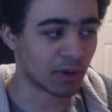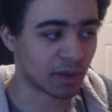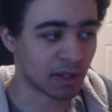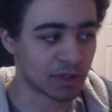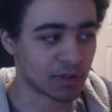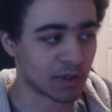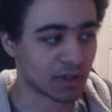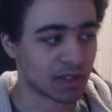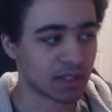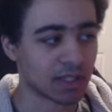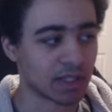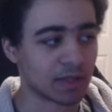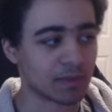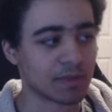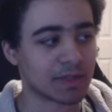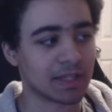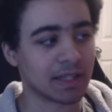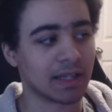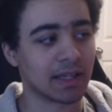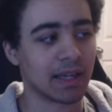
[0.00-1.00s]
electric
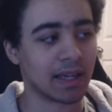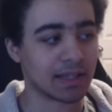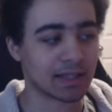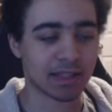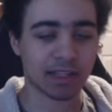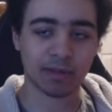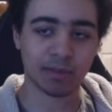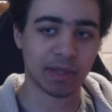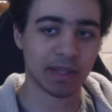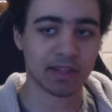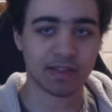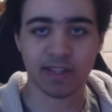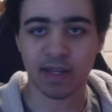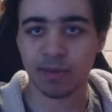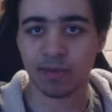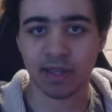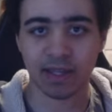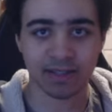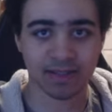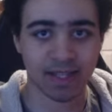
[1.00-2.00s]
teams. It's going to be the
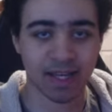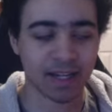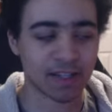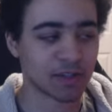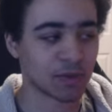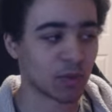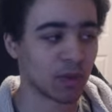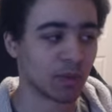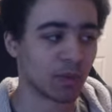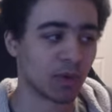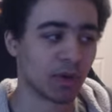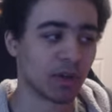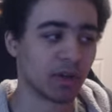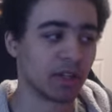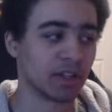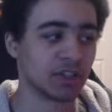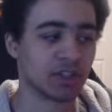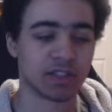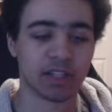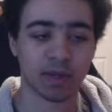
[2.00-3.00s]
same thing as the Ice one, where
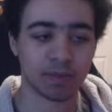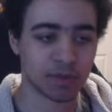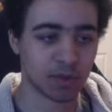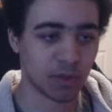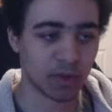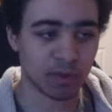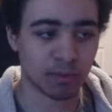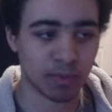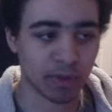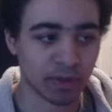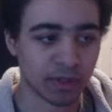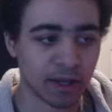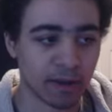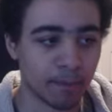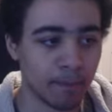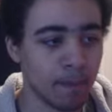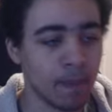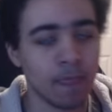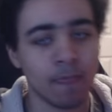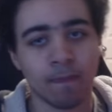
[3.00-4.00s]
it just helps you with build
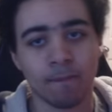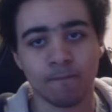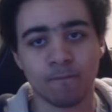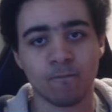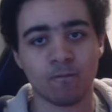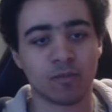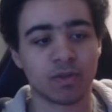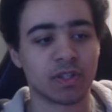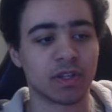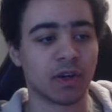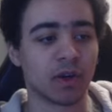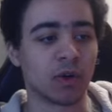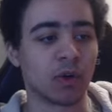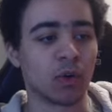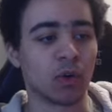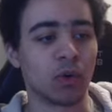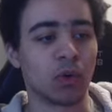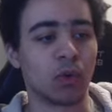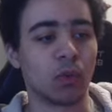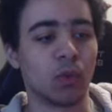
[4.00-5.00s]
up.
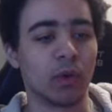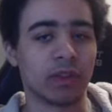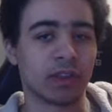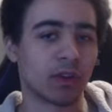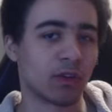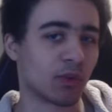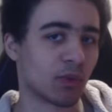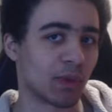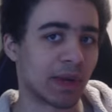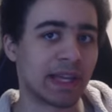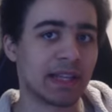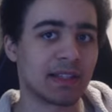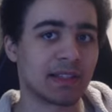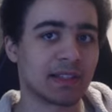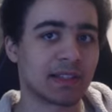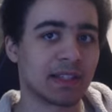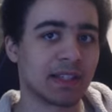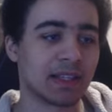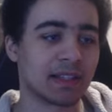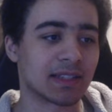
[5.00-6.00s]
So with
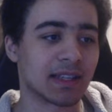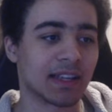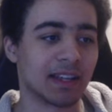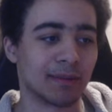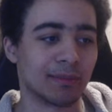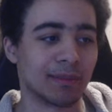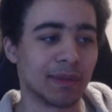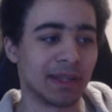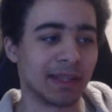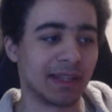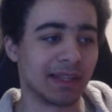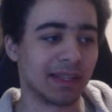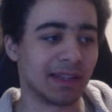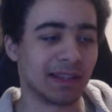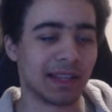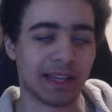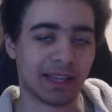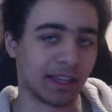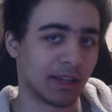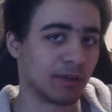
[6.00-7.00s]
Grace, it's going to be
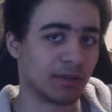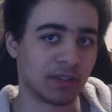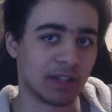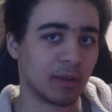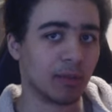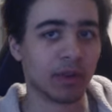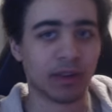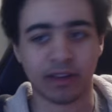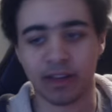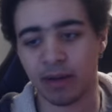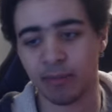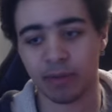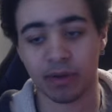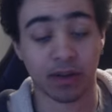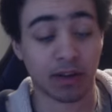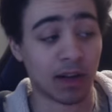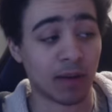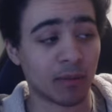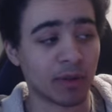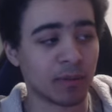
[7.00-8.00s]
like you're doubling up
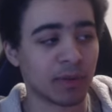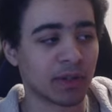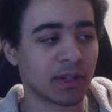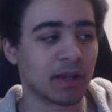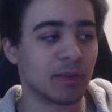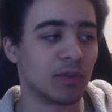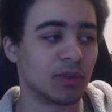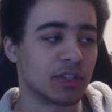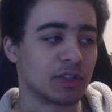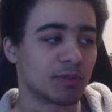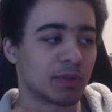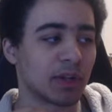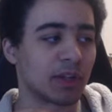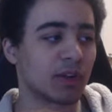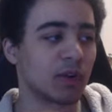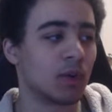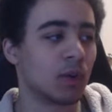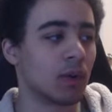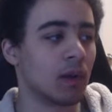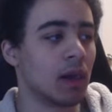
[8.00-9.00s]
on anomaly build up, which is pretty
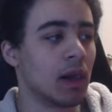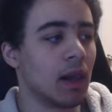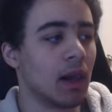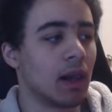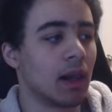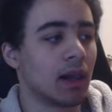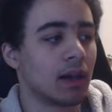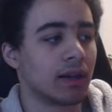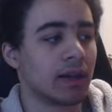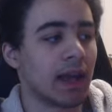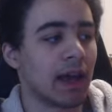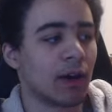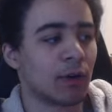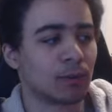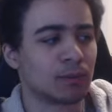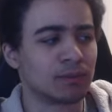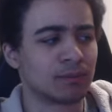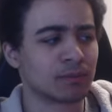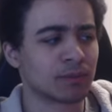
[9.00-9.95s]
cool. Now,